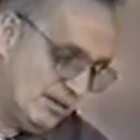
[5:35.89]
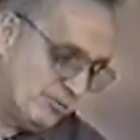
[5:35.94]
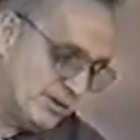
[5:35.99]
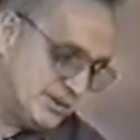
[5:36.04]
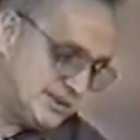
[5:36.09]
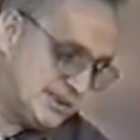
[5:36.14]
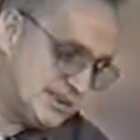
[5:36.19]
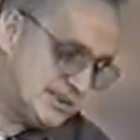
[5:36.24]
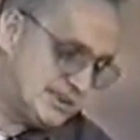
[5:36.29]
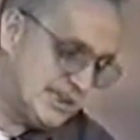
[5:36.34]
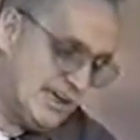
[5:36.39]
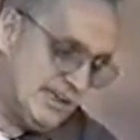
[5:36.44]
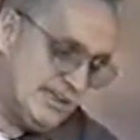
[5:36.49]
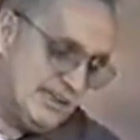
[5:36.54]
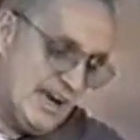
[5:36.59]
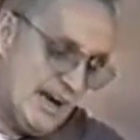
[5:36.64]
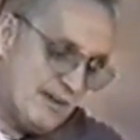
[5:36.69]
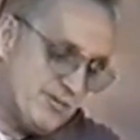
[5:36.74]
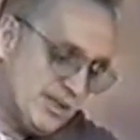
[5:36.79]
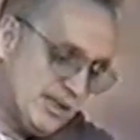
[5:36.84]
What's it say?
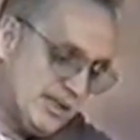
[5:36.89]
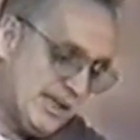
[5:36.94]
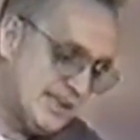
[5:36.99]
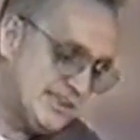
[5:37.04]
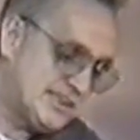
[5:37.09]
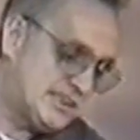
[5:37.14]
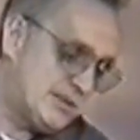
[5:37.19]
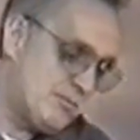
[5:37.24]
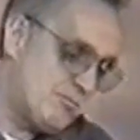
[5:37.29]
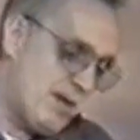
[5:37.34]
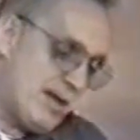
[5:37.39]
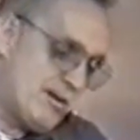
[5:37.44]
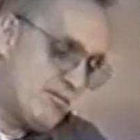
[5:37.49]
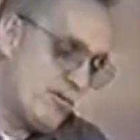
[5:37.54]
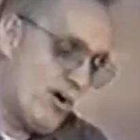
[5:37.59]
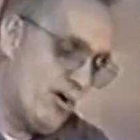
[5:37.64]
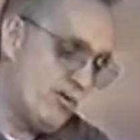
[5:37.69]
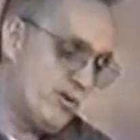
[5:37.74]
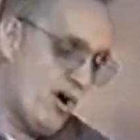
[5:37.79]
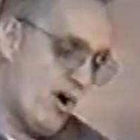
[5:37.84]
Nevertheless, the men
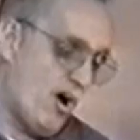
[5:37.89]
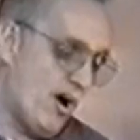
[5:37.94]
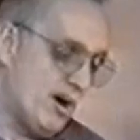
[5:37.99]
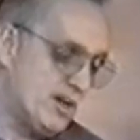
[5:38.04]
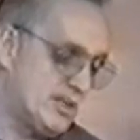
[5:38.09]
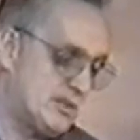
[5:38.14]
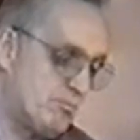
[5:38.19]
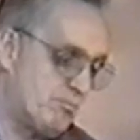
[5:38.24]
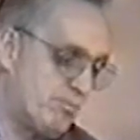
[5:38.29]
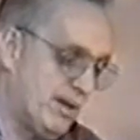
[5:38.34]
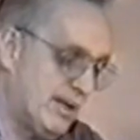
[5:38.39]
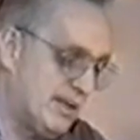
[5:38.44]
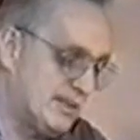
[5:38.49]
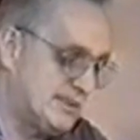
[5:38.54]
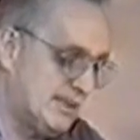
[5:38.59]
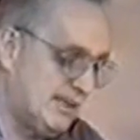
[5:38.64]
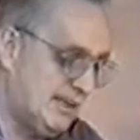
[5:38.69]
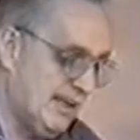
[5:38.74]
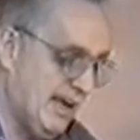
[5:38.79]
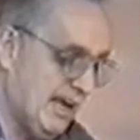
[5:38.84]
rowed hard to bring
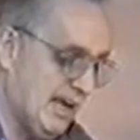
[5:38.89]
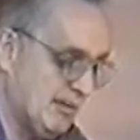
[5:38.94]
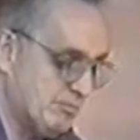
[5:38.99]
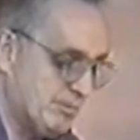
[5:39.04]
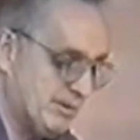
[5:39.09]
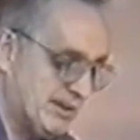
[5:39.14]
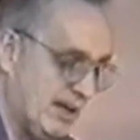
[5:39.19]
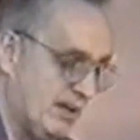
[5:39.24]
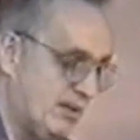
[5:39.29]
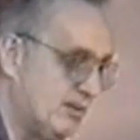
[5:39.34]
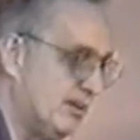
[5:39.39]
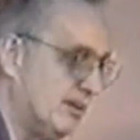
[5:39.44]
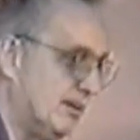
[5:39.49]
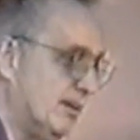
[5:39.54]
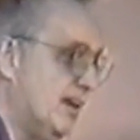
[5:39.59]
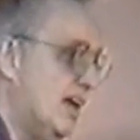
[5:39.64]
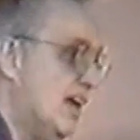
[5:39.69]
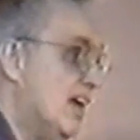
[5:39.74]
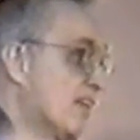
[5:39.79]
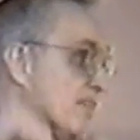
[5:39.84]
it to land, but they
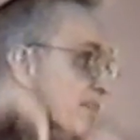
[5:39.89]
couldn't.